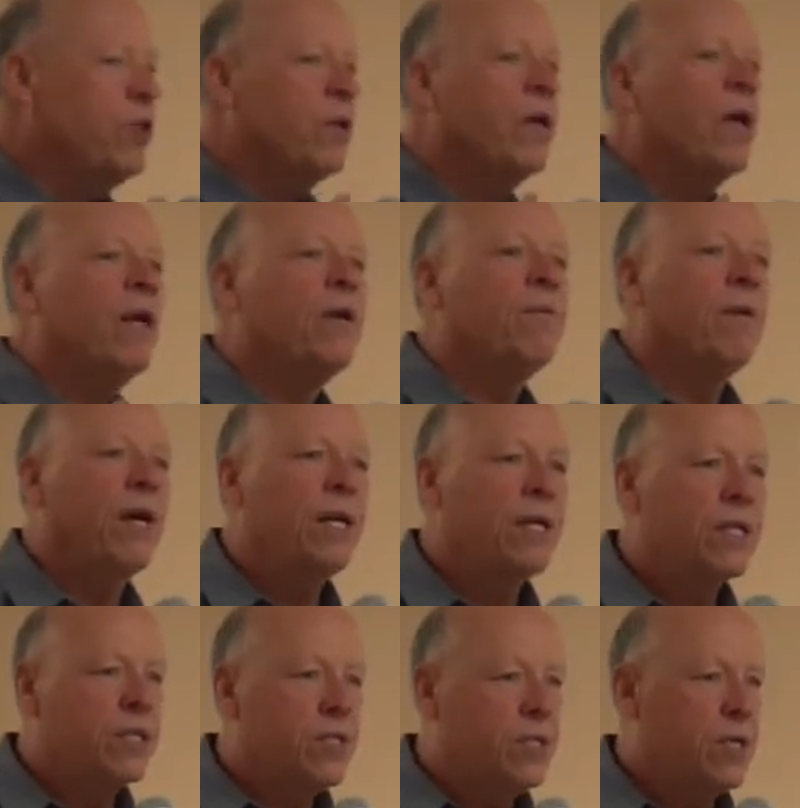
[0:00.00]
you're getting ready
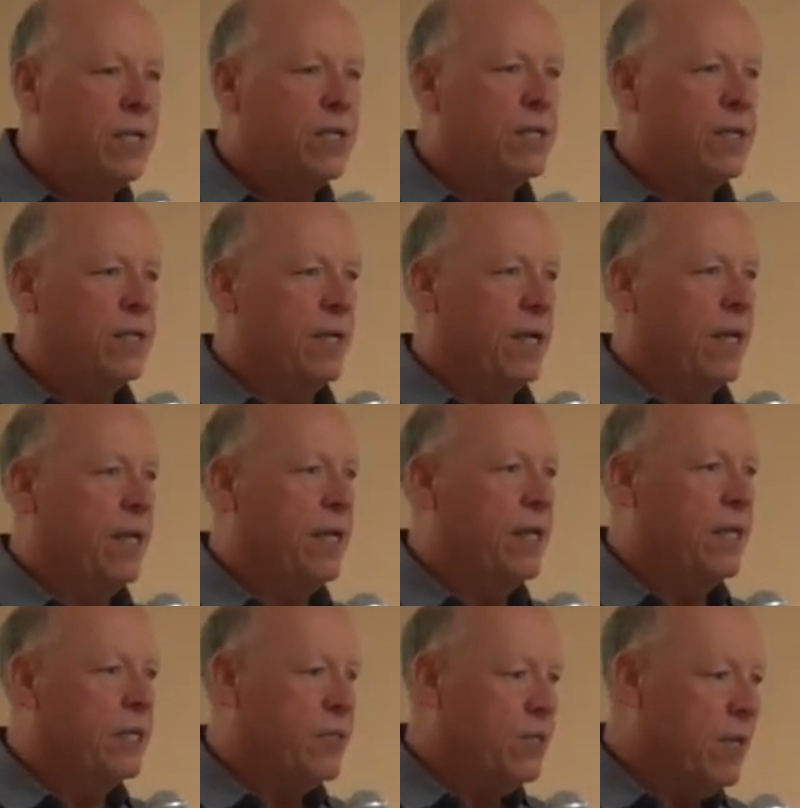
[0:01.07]
to see today
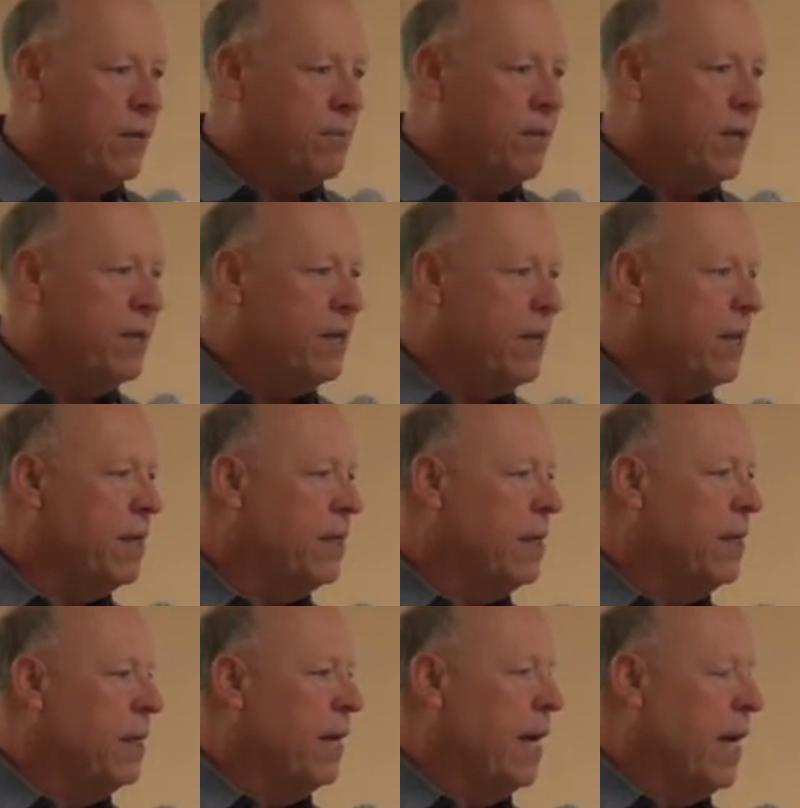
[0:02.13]
is something that
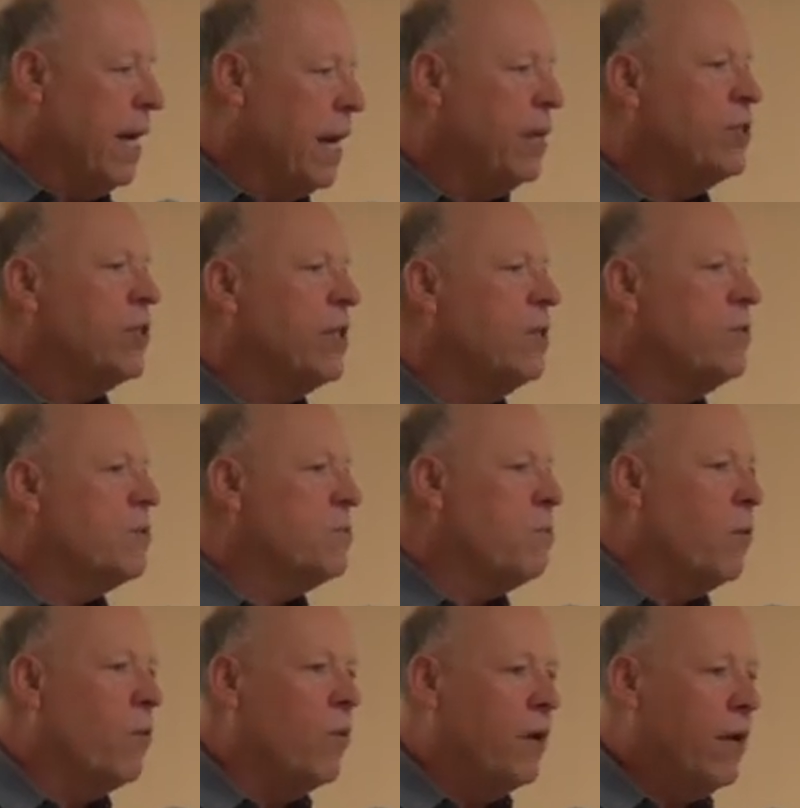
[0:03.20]
actually was
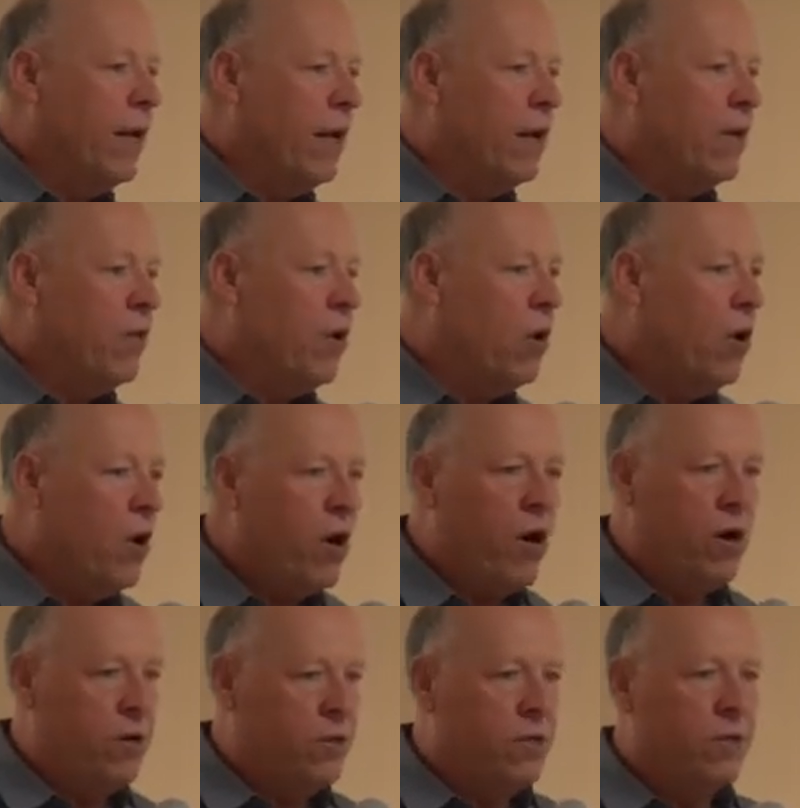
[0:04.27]
born out of the
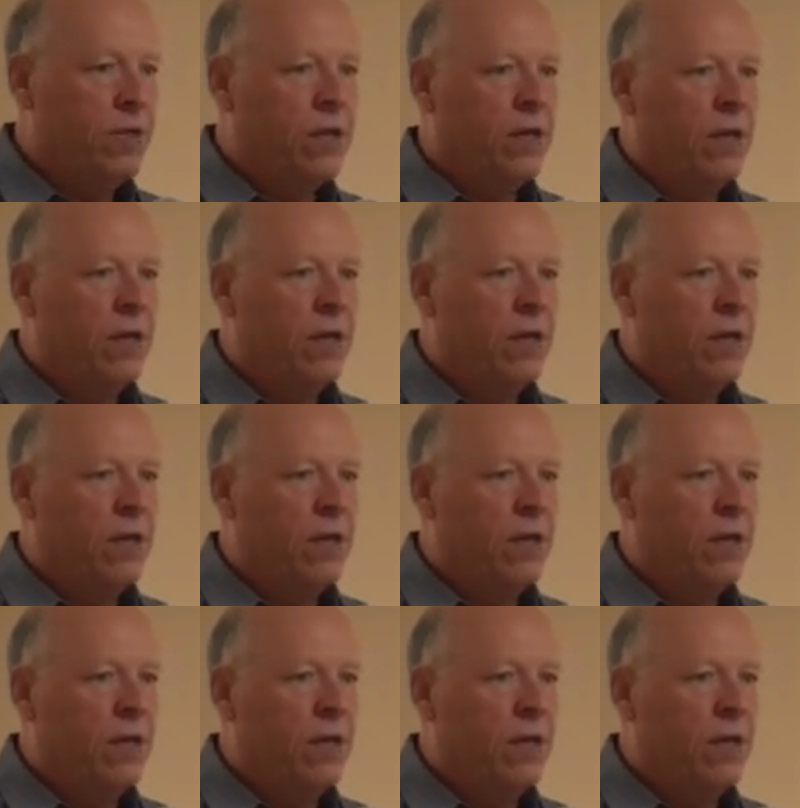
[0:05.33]
heart